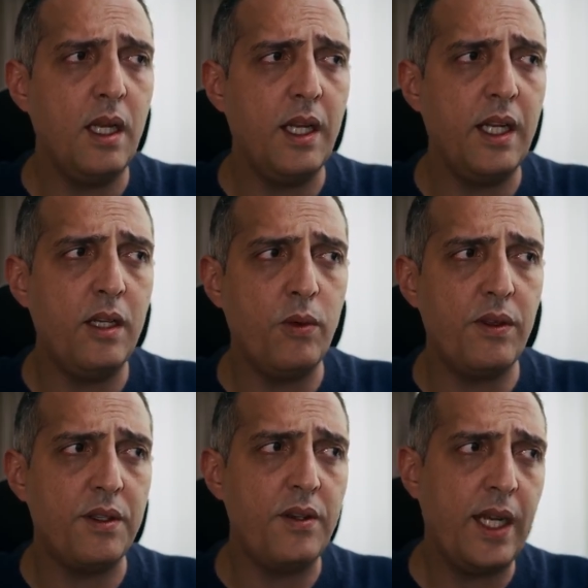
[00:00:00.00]
Again, with
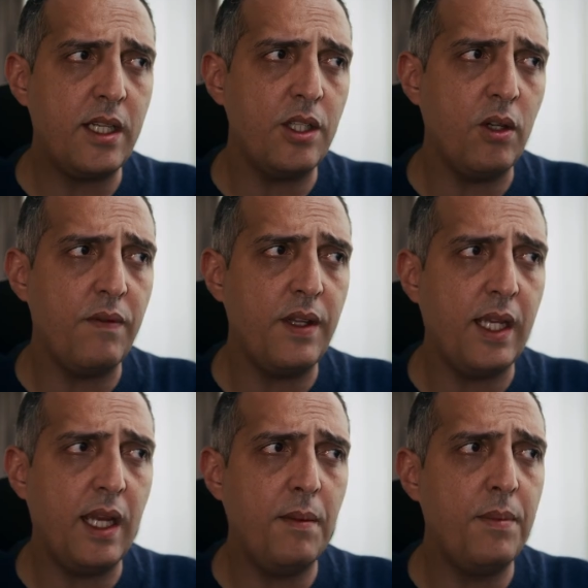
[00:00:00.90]
the traction of the
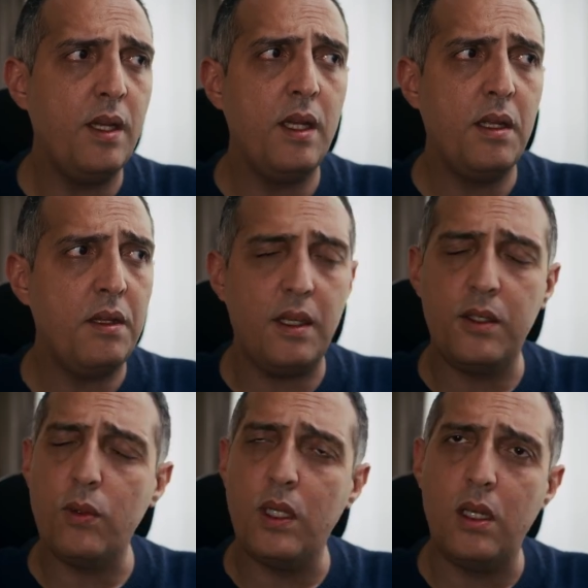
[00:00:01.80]
cap,
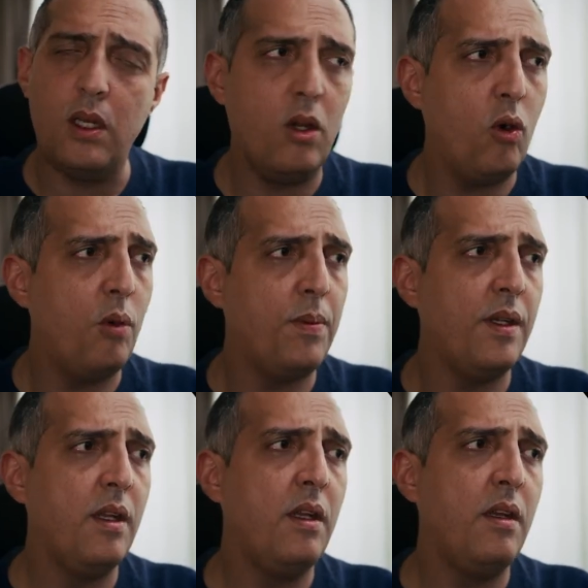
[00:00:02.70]
it will
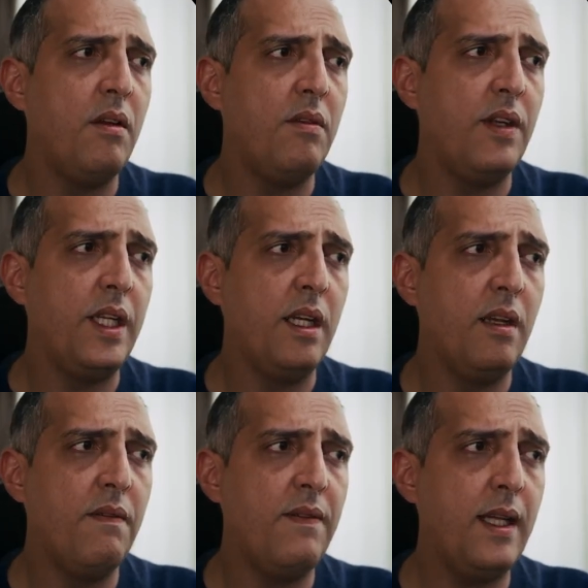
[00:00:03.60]
open very
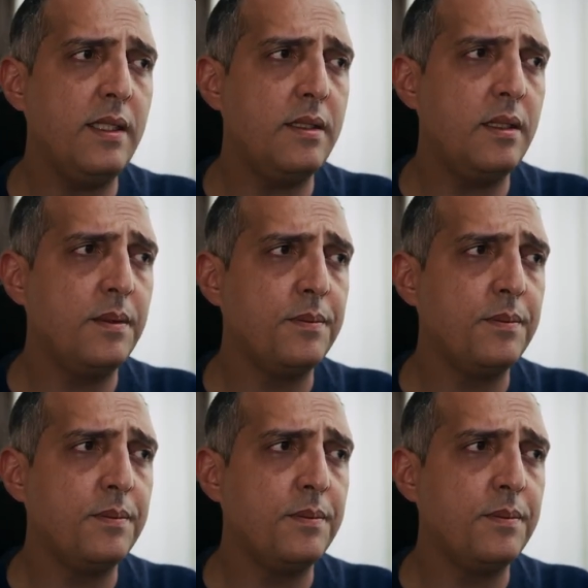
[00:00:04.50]
fast.